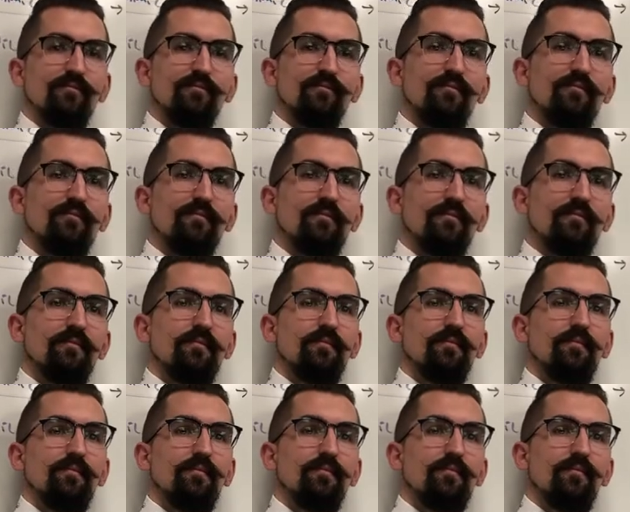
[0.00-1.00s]
you would go
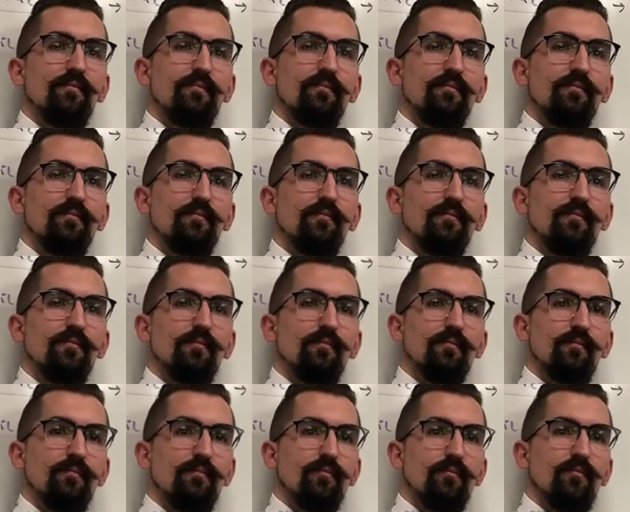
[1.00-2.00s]
through every aisle
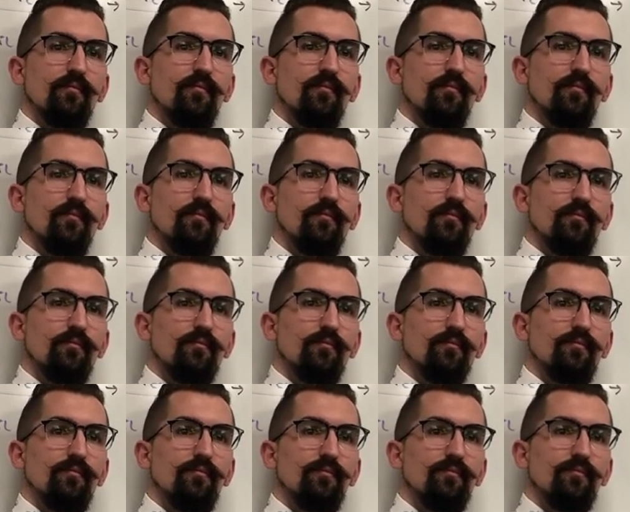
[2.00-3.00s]
um, from
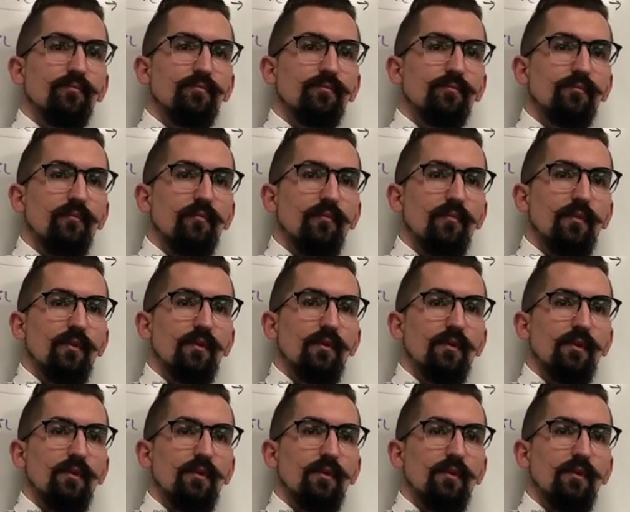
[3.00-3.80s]
left to right. Thinking.